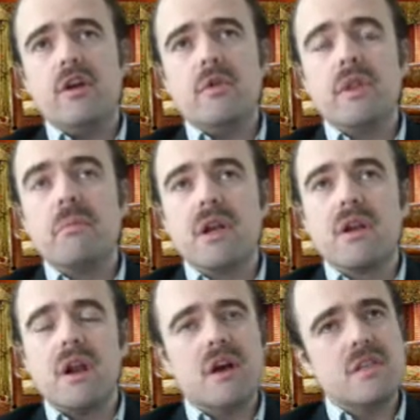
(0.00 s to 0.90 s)
within the middle
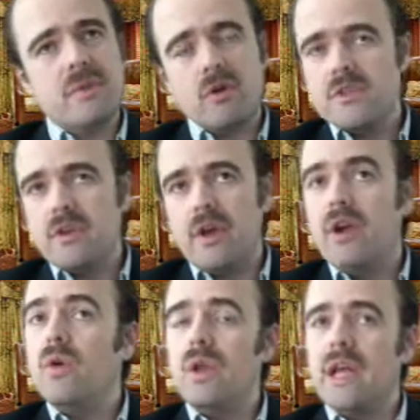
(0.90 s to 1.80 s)
class but also
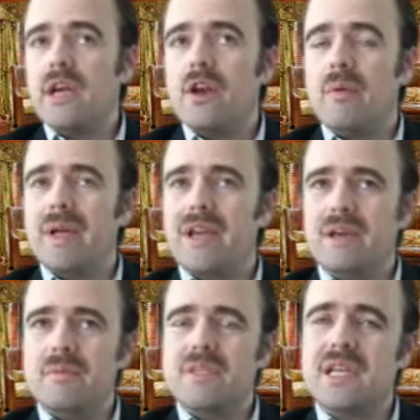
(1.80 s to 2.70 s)
all economic
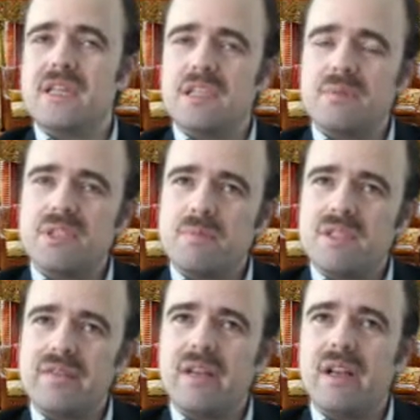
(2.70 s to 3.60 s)
sectors. But
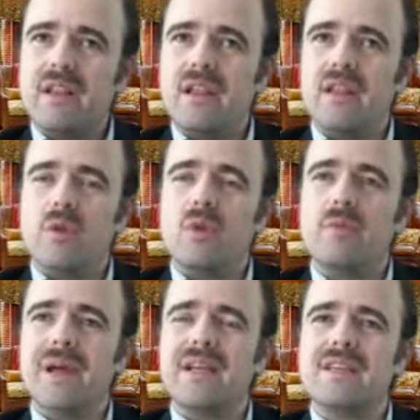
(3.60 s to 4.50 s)
specifically the
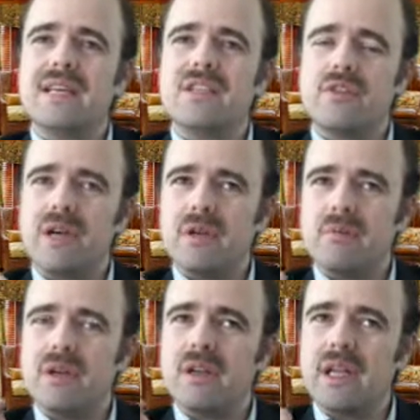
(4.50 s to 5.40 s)
World Bank data around
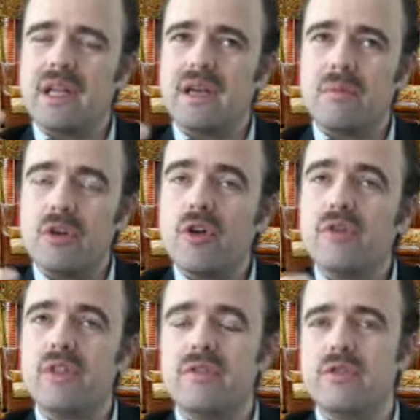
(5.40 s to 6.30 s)
middle income
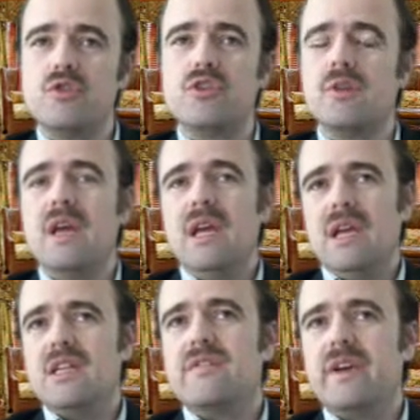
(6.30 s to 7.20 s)
growth in the future
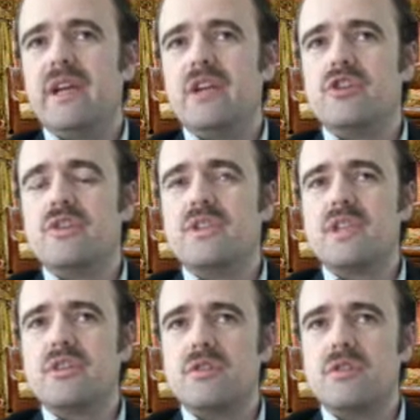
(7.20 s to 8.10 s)
is very
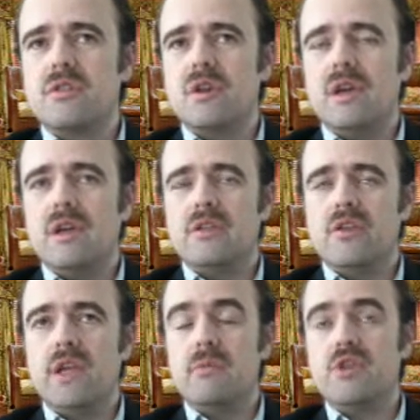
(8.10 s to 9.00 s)
interesting to
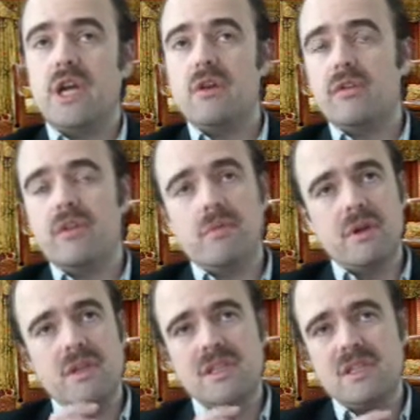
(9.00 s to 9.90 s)
keep track of. So
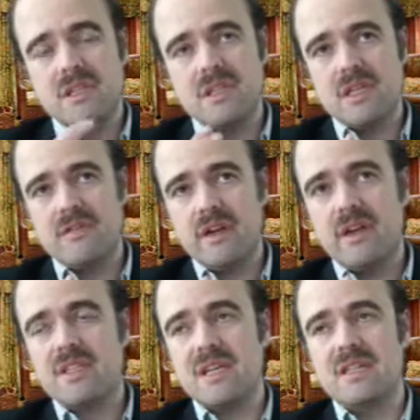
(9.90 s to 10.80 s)
Middle East is very
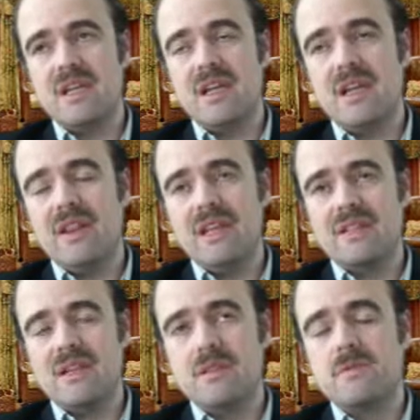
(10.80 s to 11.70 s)
exciting in that
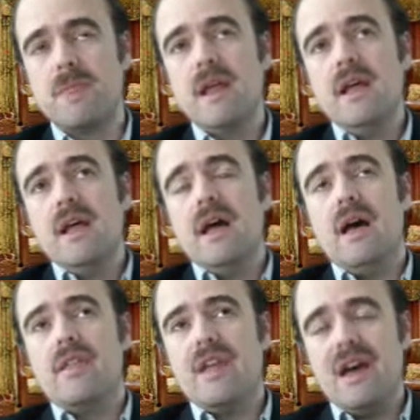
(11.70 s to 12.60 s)
sense.
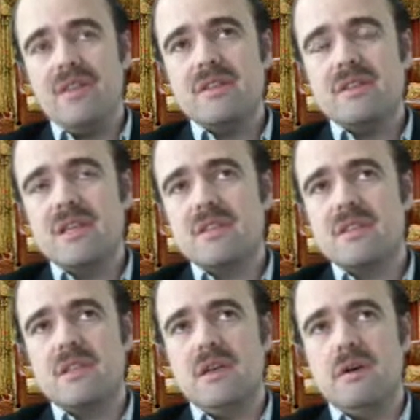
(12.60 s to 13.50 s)
The other
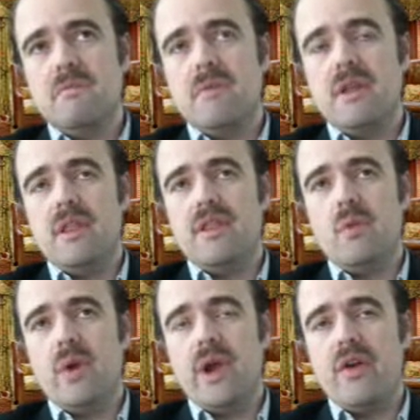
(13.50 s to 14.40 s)
sense
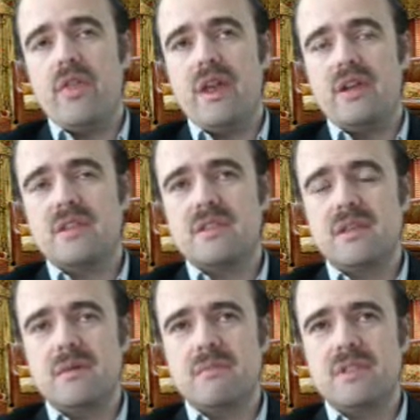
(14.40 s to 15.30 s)
where there is
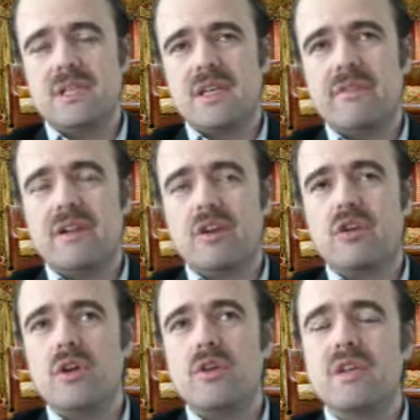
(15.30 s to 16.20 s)
significant
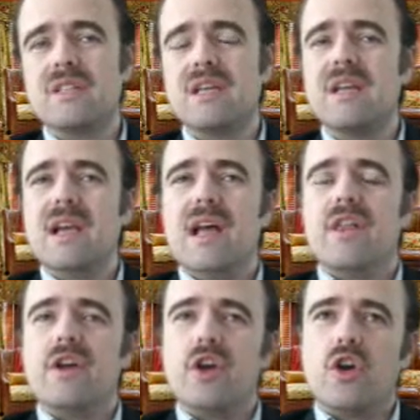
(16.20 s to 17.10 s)
growth is that
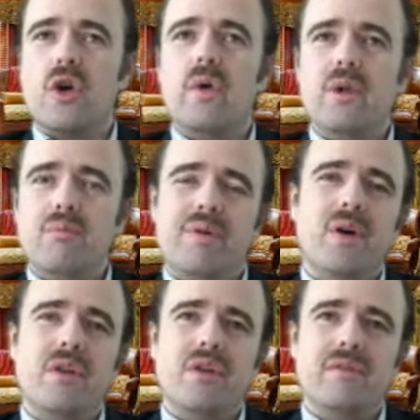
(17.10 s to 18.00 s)
the growing
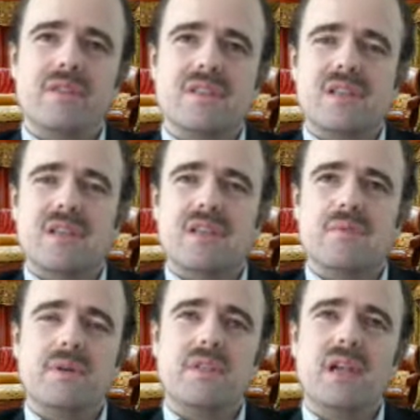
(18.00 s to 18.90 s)
burden of disease,
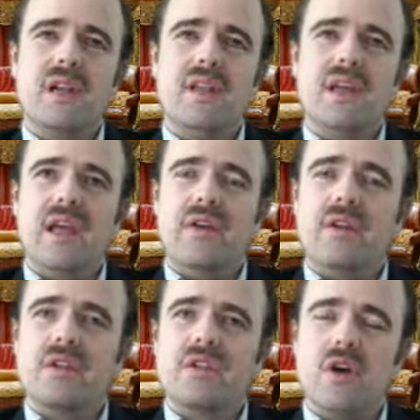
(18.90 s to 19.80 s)
particularly in the
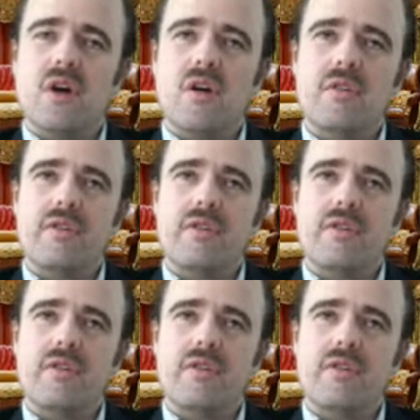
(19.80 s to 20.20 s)
areas of